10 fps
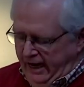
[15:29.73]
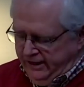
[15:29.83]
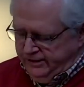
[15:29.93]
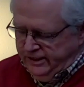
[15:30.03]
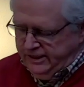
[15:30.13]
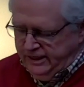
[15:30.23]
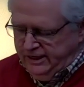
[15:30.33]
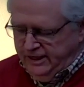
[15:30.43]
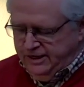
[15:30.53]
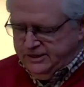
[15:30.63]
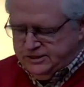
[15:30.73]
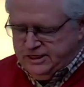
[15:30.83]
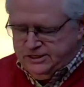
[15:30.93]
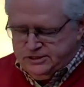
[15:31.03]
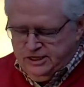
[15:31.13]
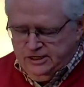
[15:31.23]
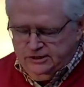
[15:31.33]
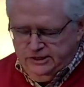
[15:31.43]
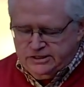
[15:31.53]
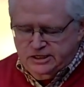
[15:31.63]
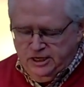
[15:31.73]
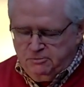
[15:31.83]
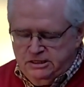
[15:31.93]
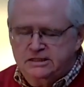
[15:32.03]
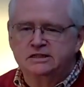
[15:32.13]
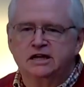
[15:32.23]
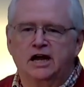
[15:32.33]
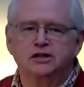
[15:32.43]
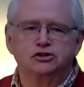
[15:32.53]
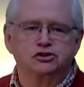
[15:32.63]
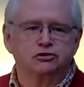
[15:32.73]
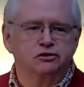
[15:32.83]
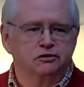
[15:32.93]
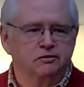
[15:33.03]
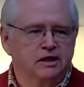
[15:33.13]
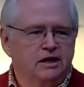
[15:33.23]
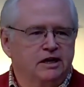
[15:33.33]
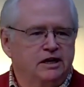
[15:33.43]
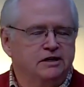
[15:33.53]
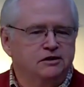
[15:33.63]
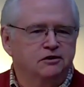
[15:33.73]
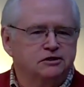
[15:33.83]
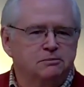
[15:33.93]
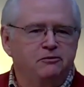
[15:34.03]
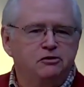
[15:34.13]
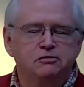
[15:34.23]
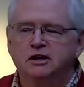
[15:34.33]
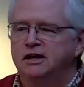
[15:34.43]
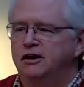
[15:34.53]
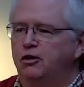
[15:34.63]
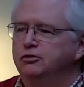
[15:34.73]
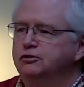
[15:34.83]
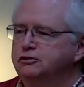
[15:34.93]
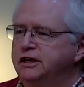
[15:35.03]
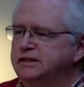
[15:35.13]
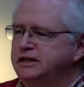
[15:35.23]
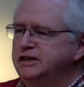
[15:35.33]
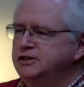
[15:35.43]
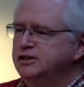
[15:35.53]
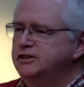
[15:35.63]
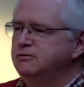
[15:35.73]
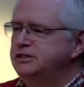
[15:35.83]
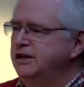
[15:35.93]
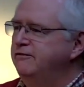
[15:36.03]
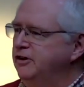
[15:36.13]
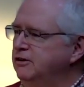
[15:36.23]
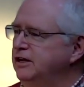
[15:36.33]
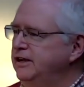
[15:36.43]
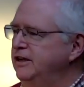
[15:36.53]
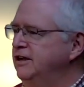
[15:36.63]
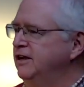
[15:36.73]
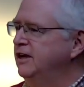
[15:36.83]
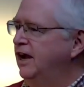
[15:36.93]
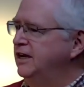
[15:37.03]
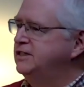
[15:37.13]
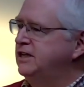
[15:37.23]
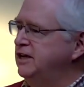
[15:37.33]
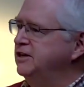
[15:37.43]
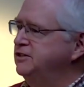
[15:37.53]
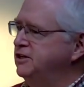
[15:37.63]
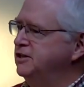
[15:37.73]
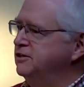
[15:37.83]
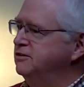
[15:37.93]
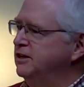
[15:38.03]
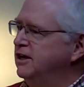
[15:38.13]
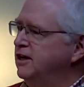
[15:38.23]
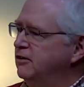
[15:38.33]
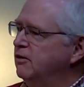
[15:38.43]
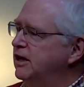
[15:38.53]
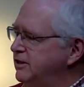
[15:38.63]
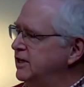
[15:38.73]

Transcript: And then he says, listen up. He says, I assure you. In, you know, some of you older translations, it would say, verily, I say unto you, right?